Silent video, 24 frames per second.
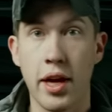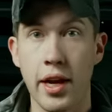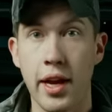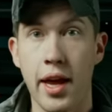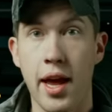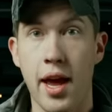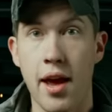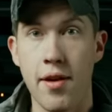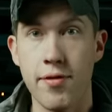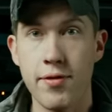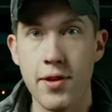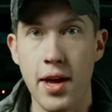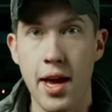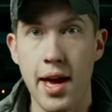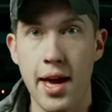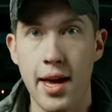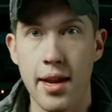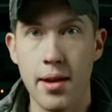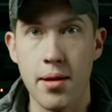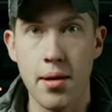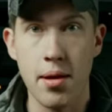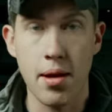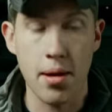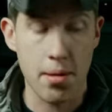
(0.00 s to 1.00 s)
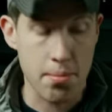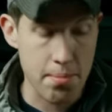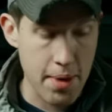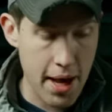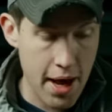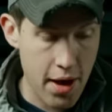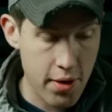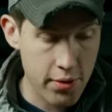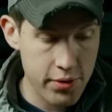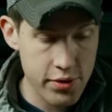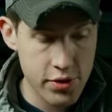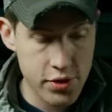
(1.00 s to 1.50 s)
gonna have to add a, a
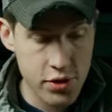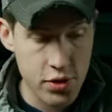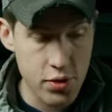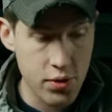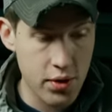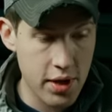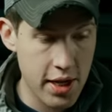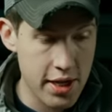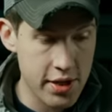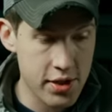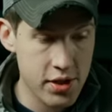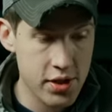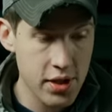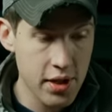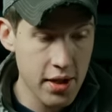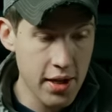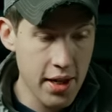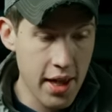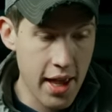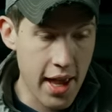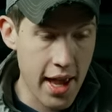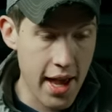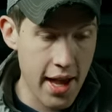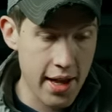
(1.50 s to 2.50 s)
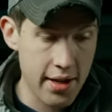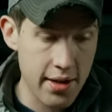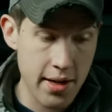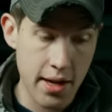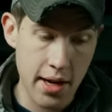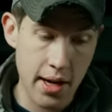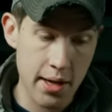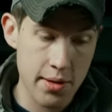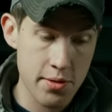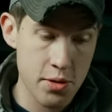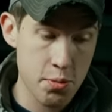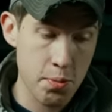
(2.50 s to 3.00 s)
mount to this and
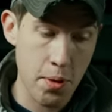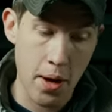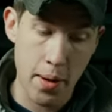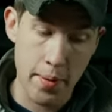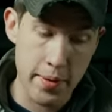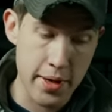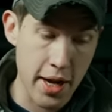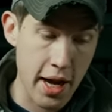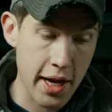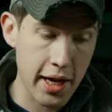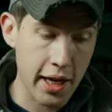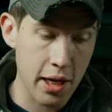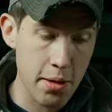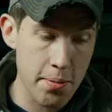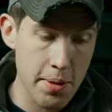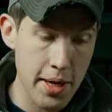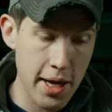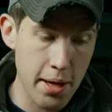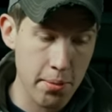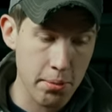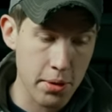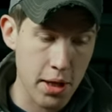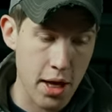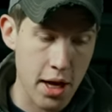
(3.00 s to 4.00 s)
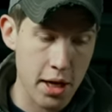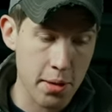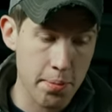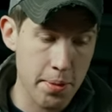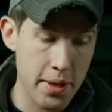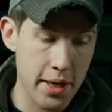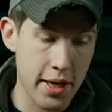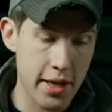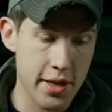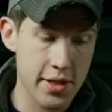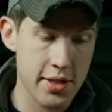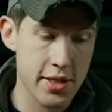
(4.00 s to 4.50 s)
uh, it's probably not gonna be M-LOK
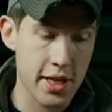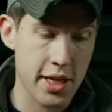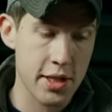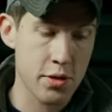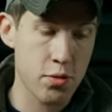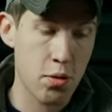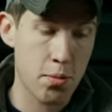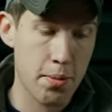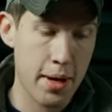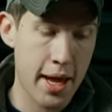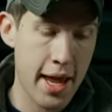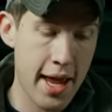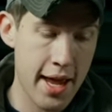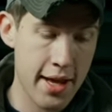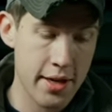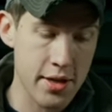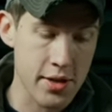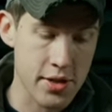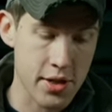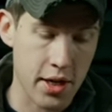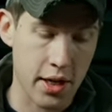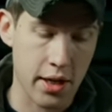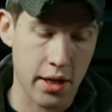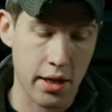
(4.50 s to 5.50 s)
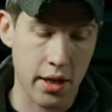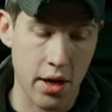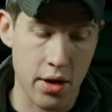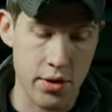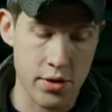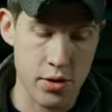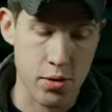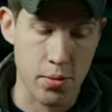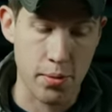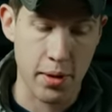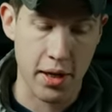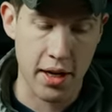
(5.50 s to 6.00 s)
because that's where my hand is gonna go.
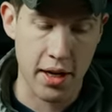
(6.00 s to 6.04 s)
So I'm